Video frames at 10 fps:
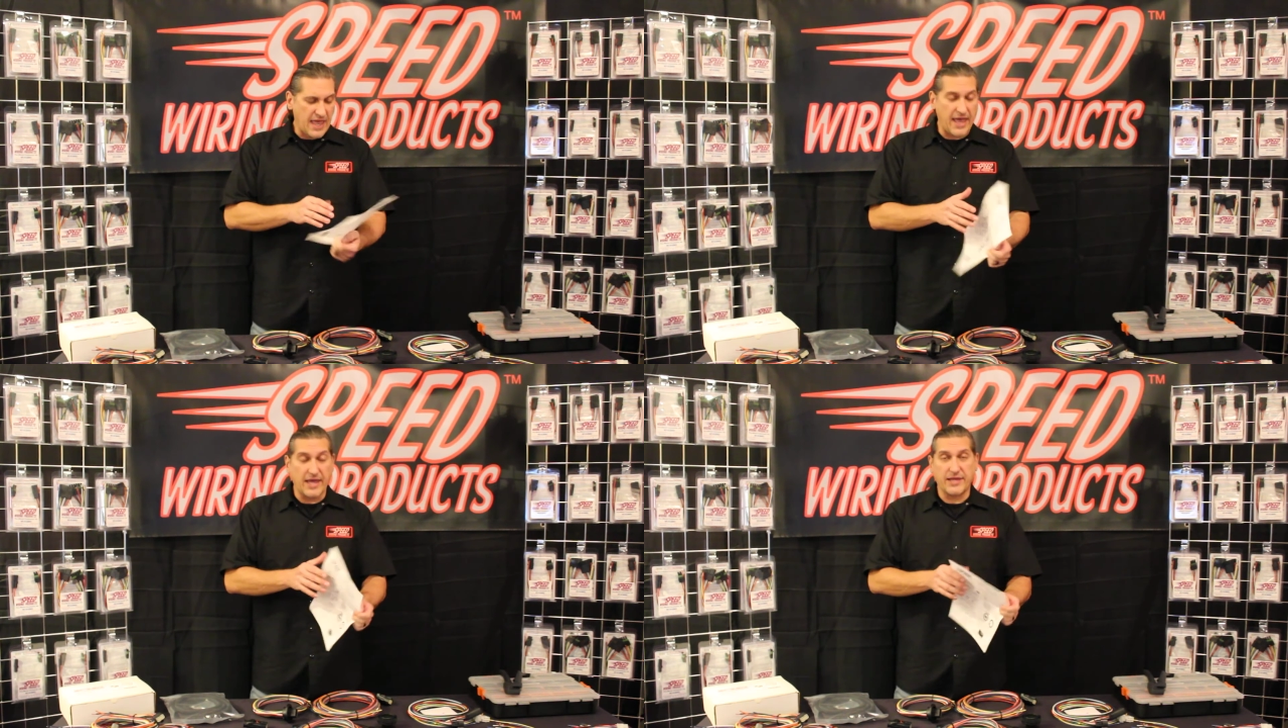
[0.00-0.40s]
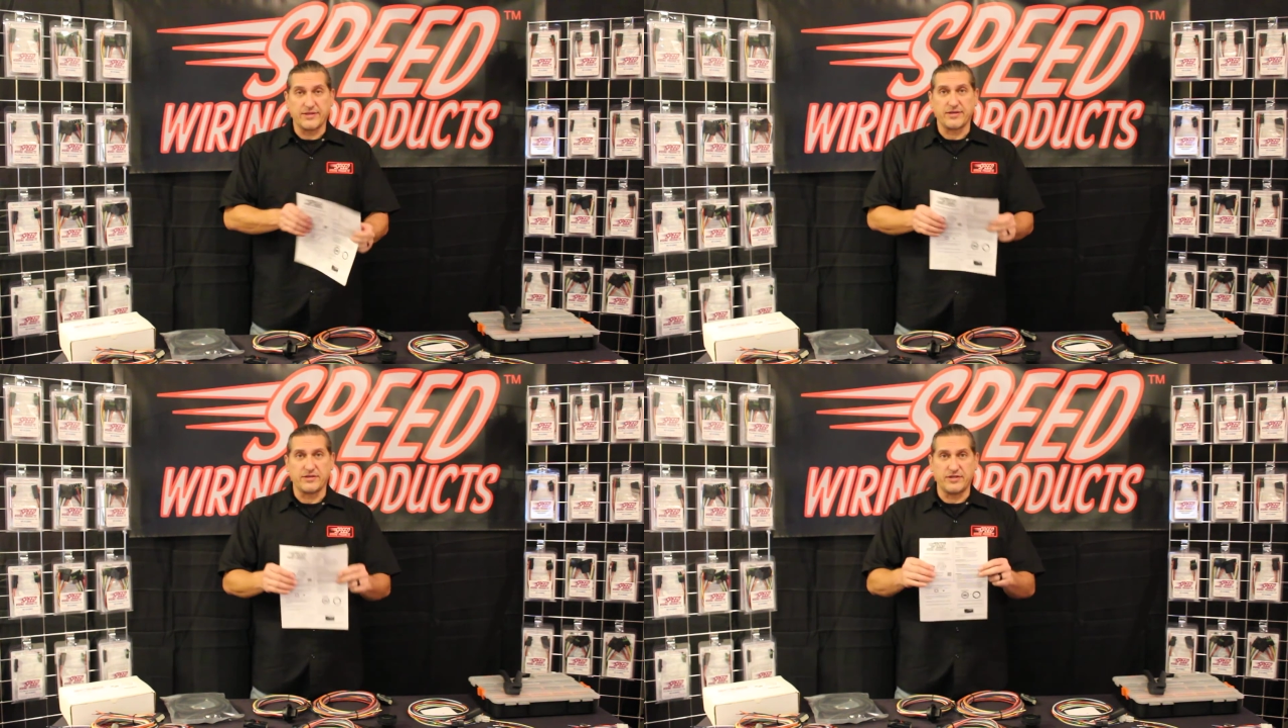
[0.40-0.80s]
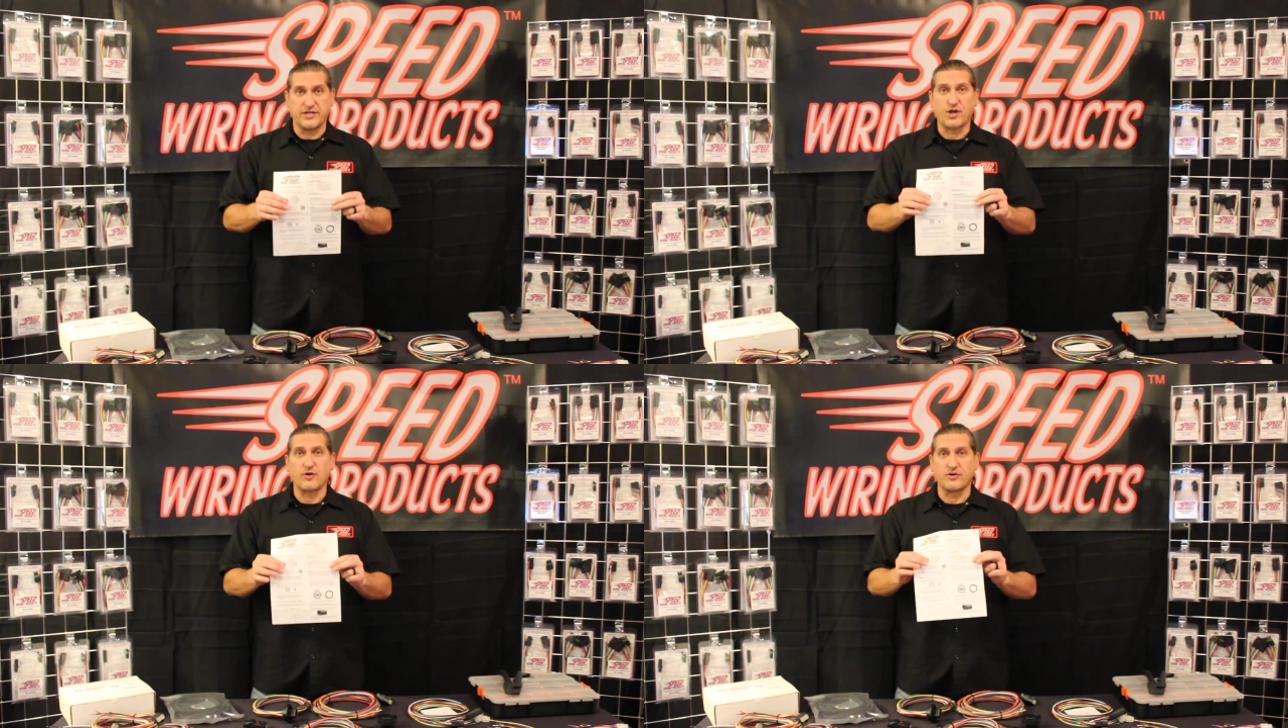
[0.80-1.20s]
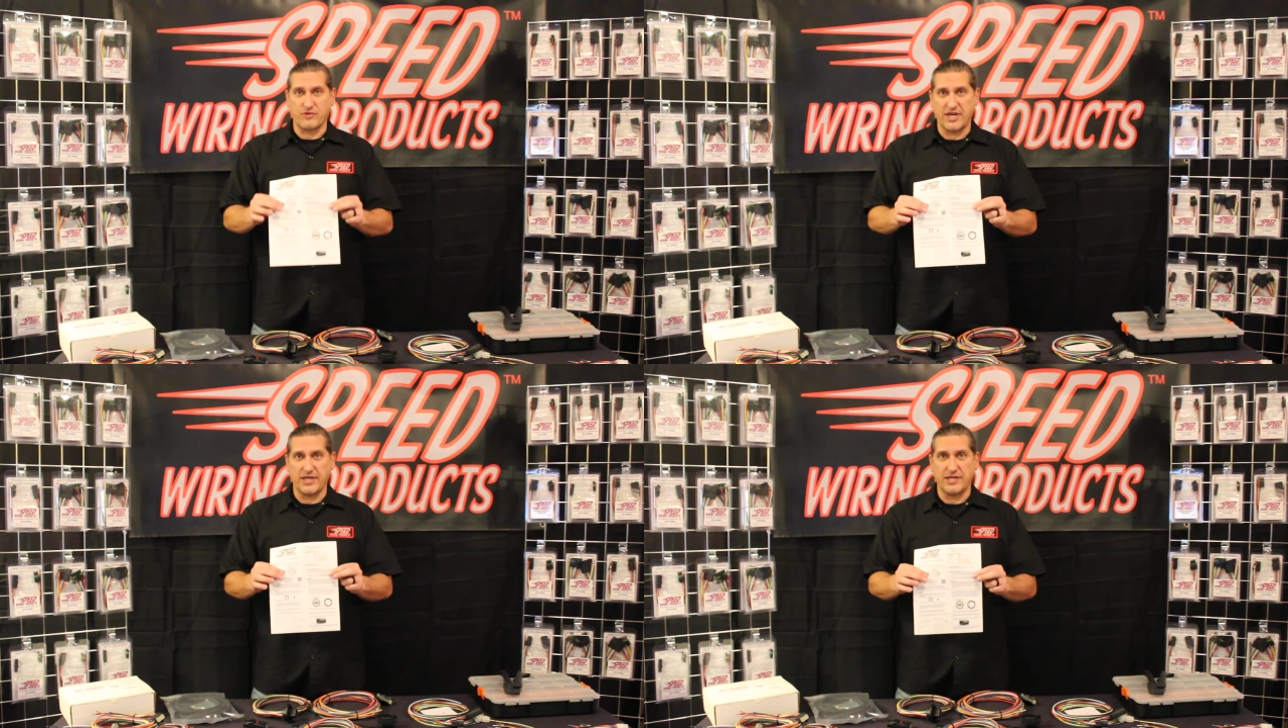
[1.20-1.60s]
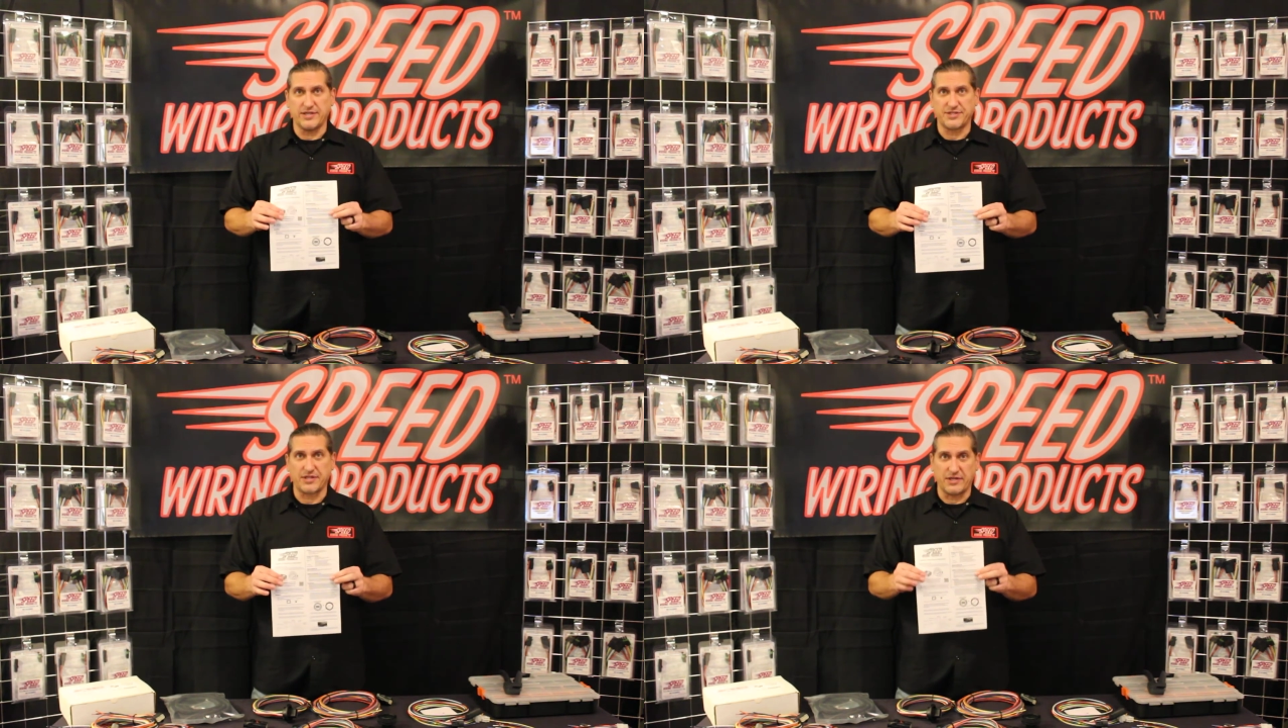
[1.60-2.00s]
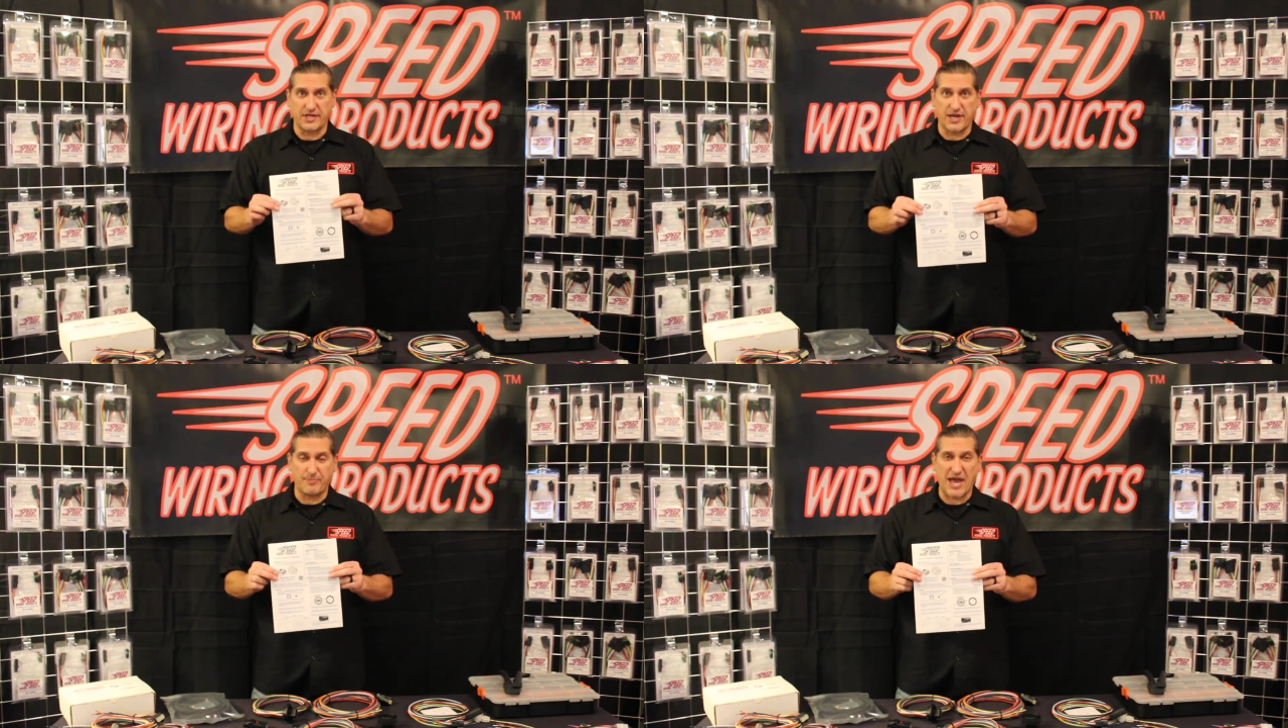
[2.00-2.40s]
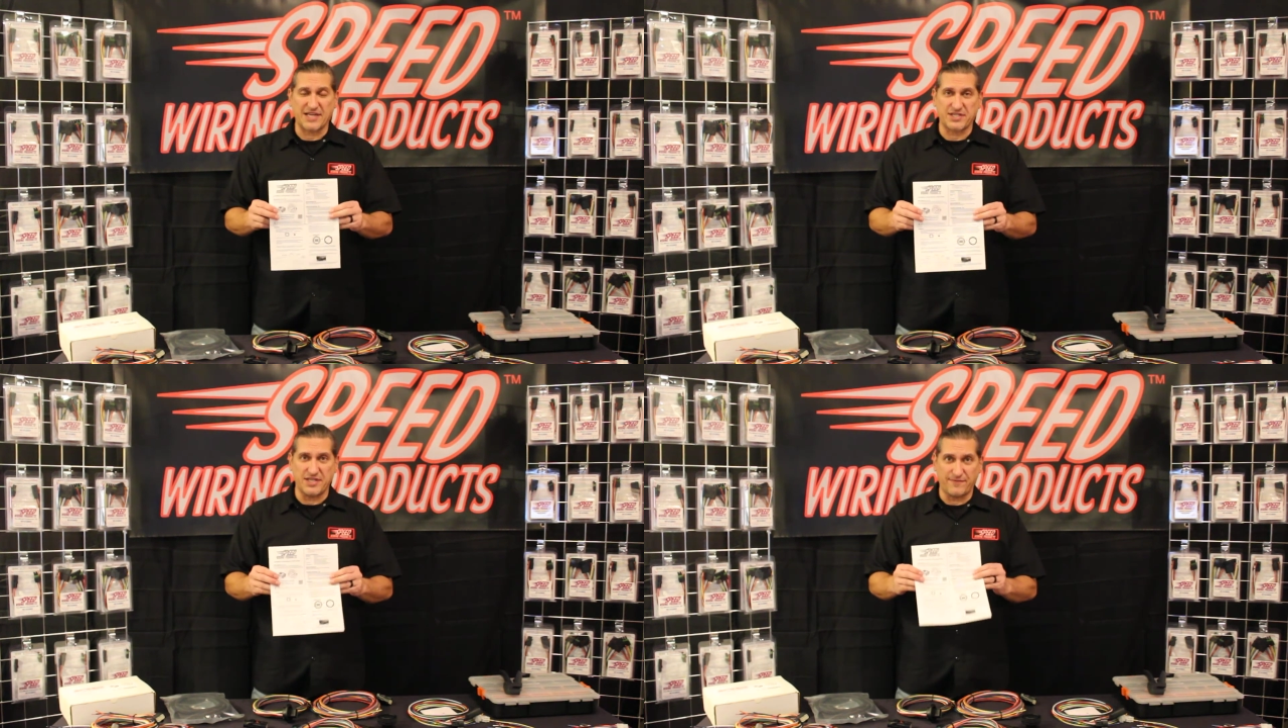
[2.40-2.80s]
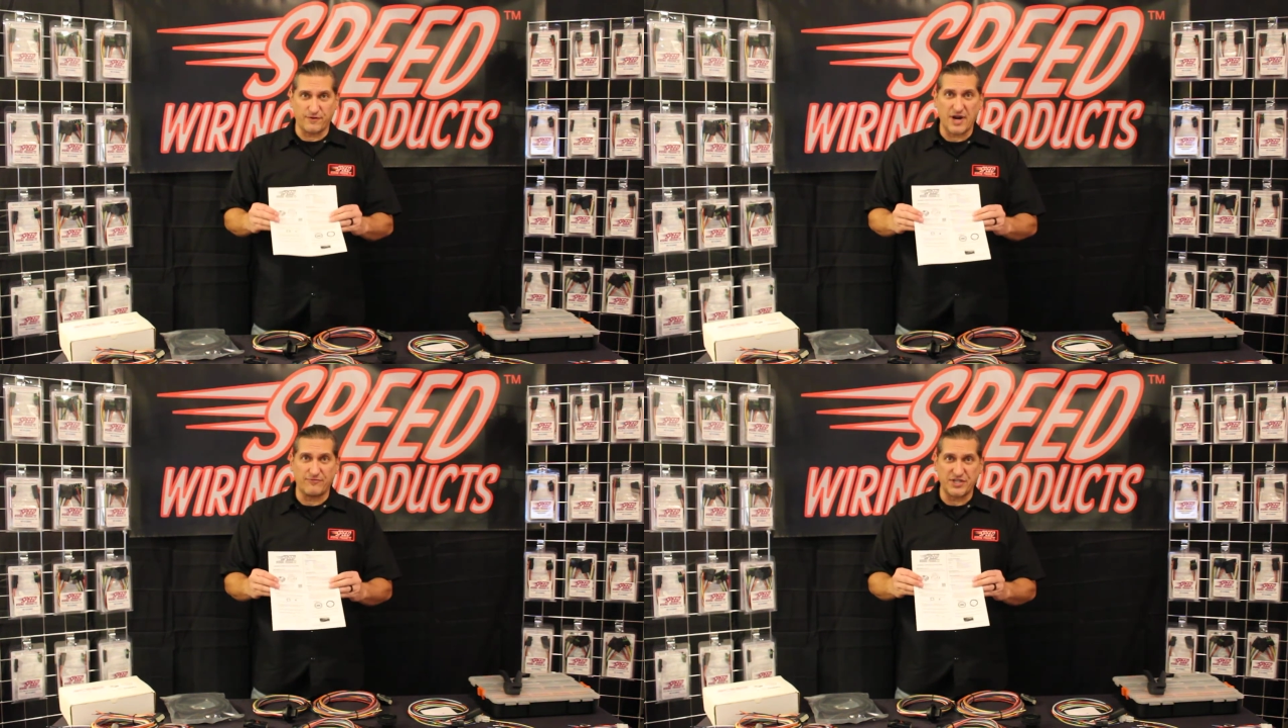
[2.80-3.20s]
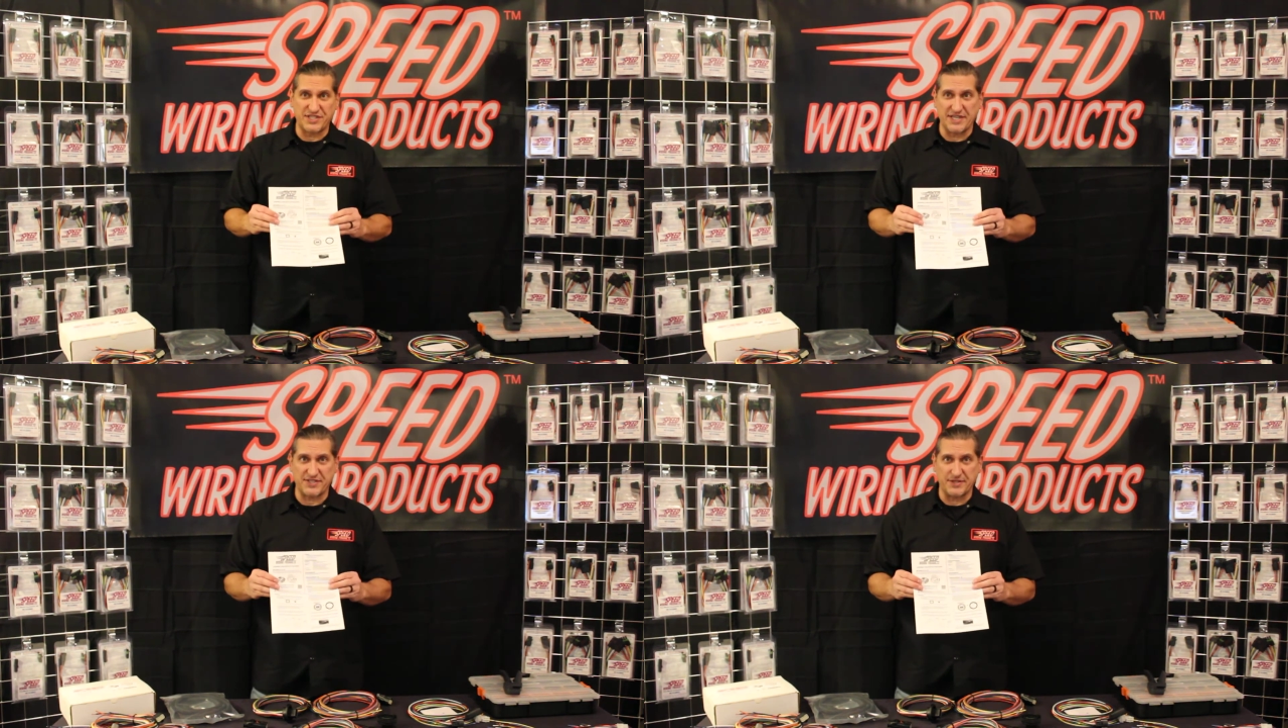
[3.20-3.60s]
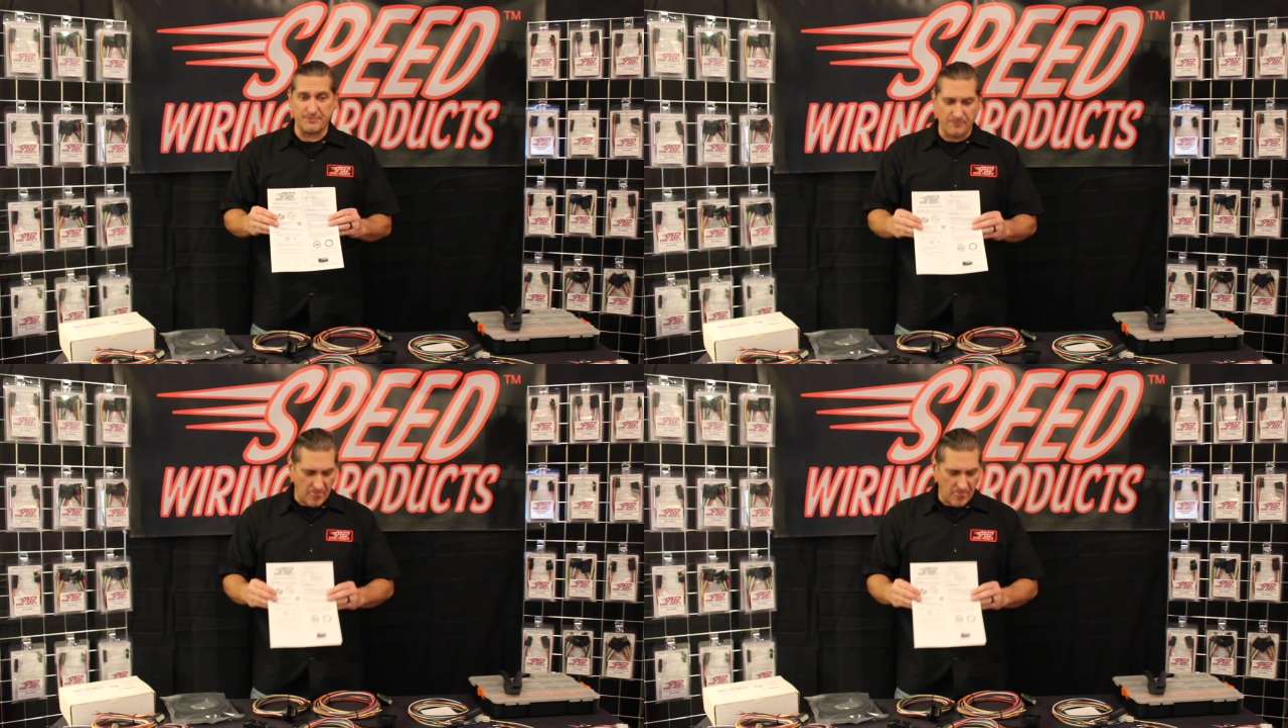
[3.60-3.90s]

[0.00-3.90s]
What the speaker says: and the current rating is and the capacity for every system.